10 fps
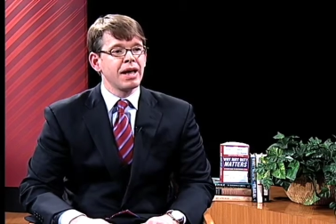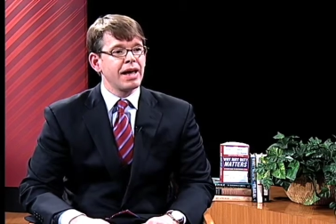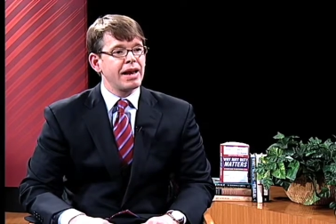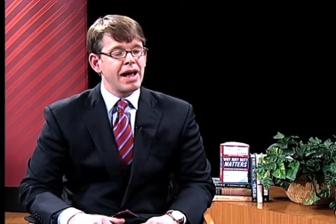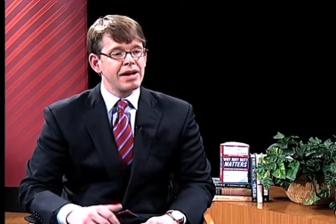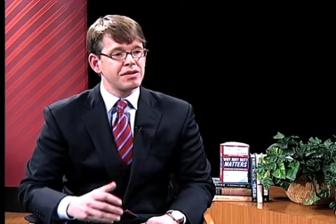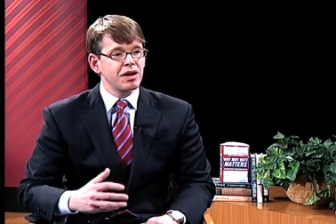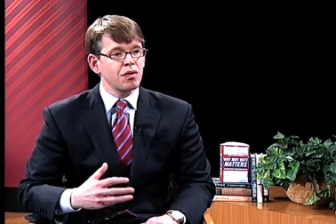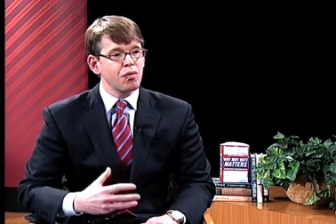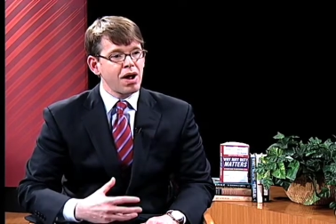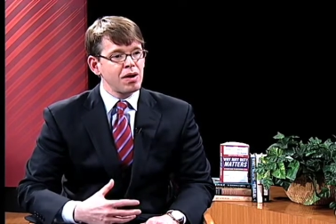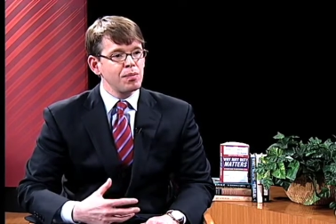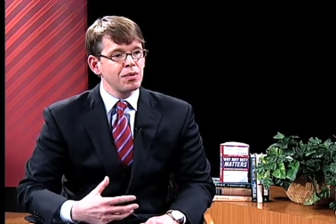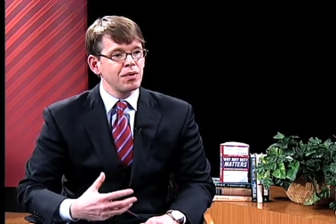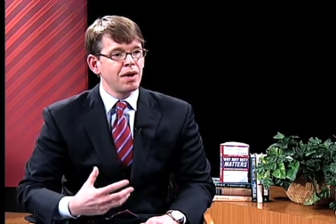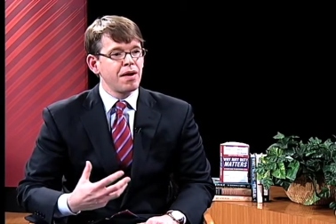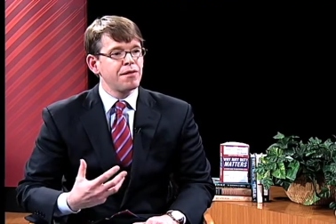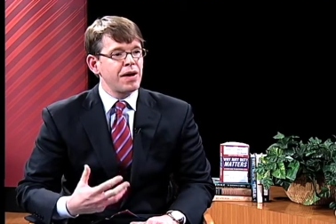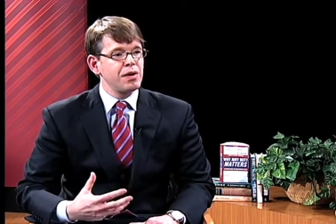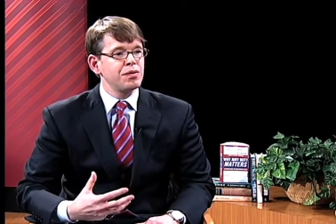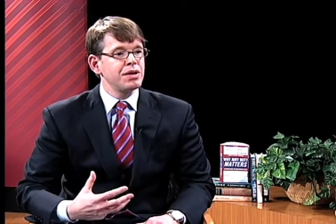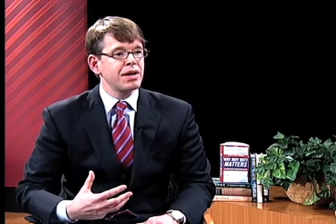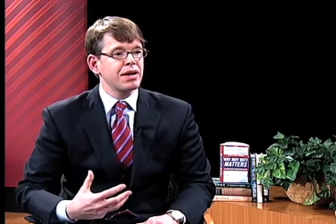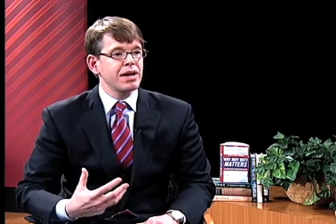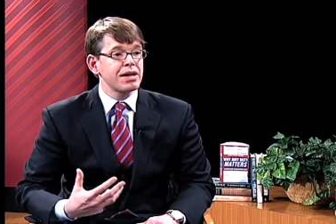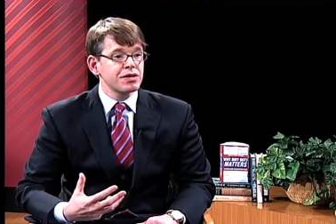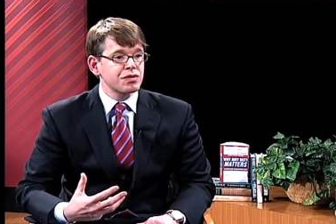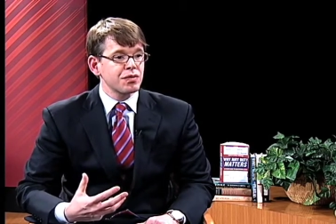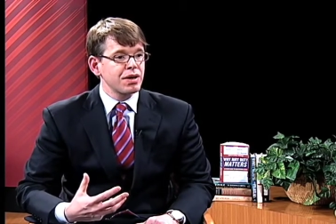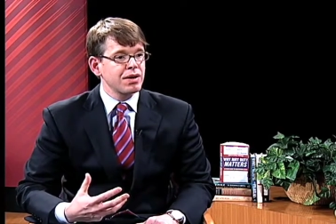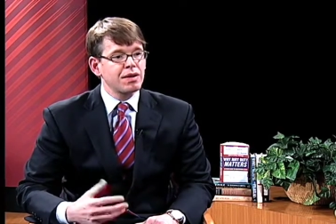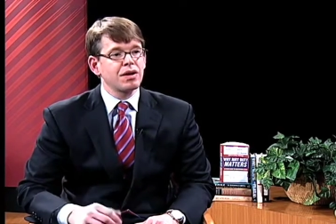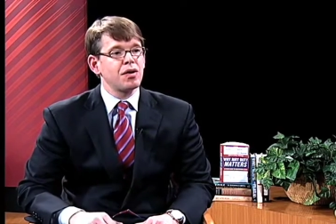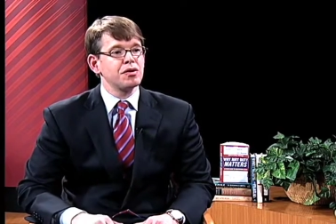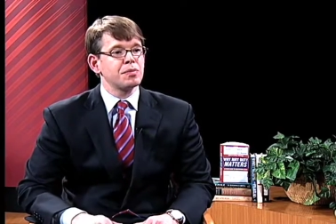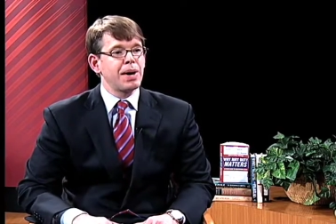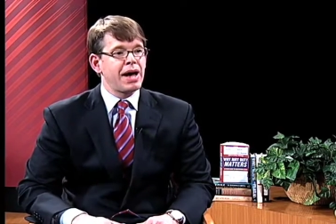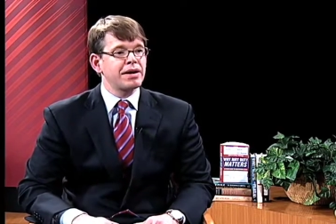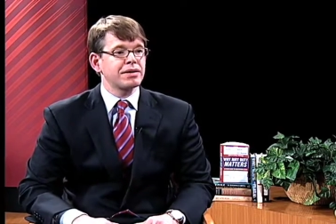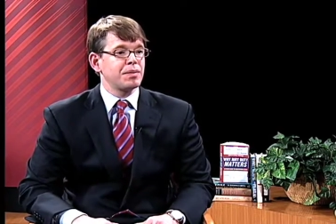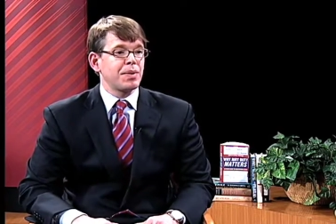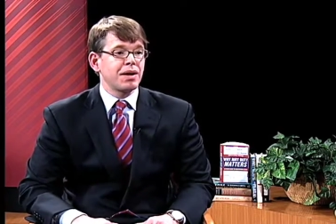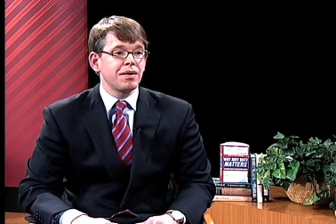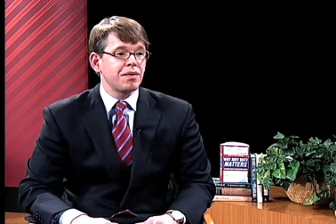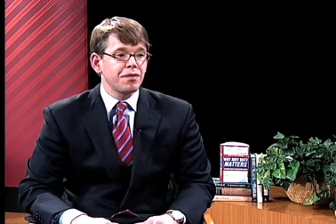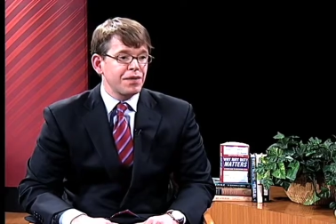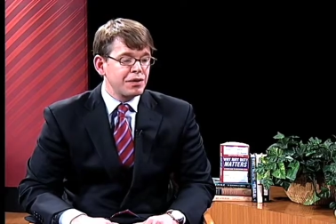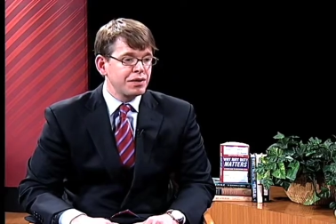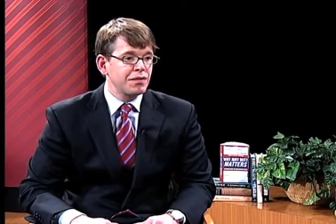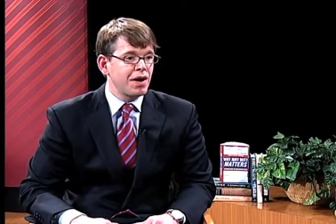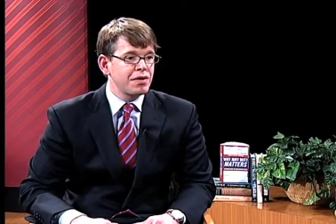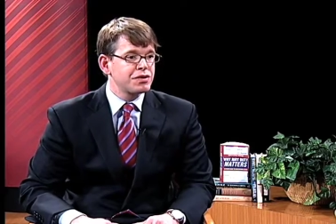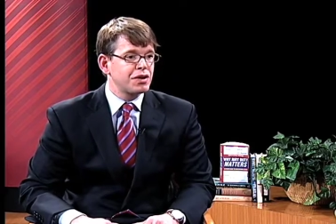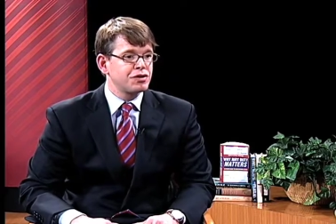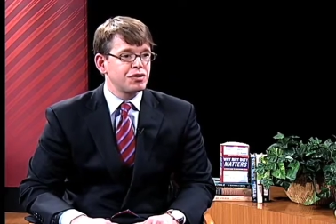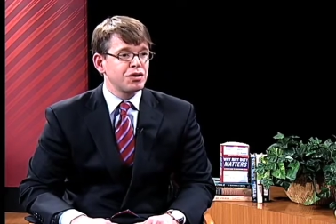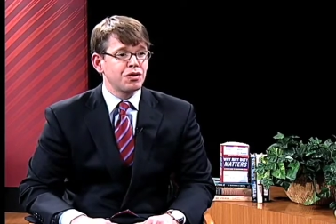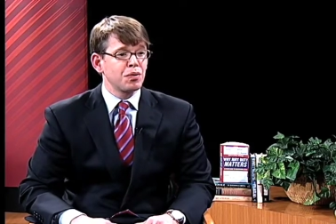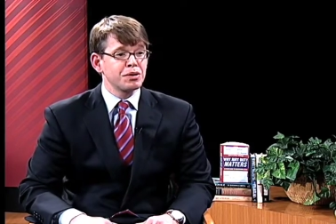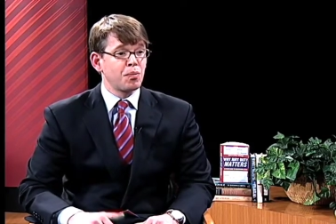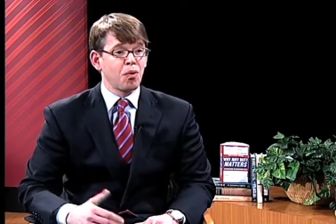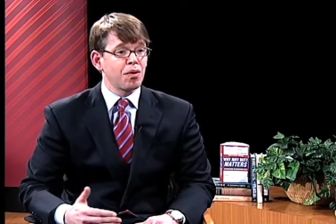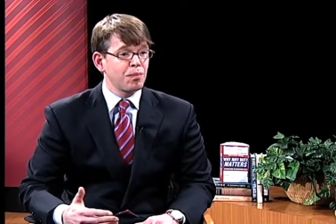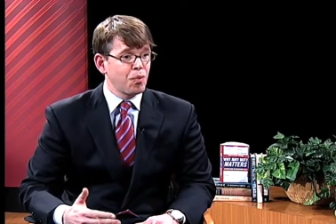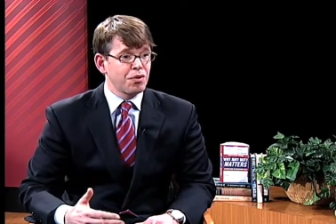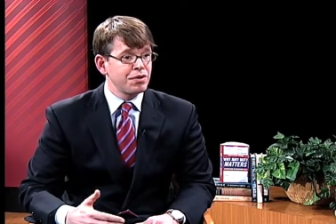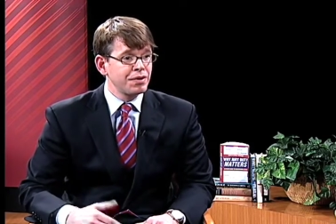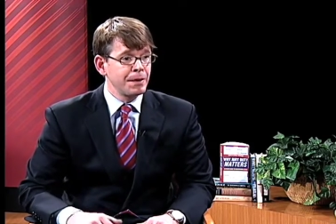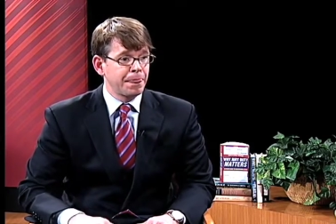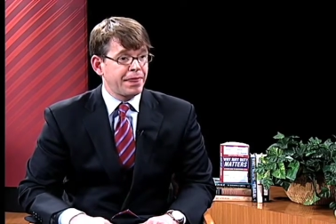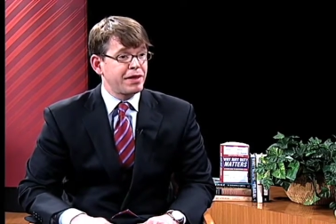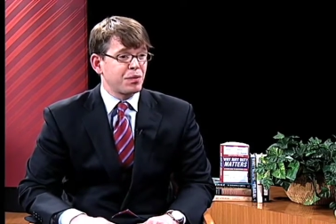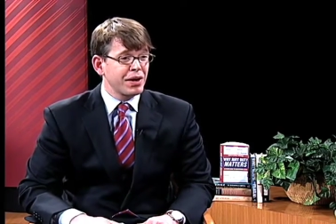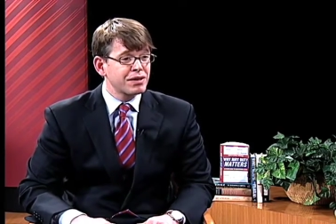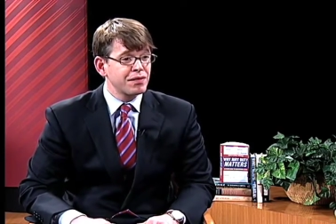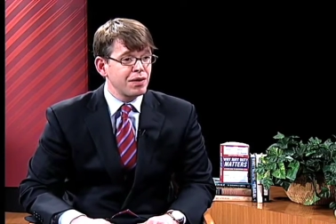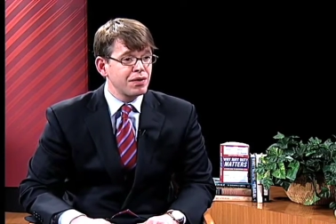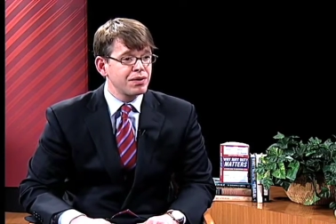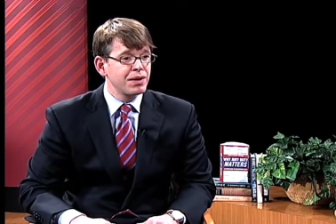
It has an incredible founding history that goes back to many of the founding fathers thought jury duty was more important than the right to vote.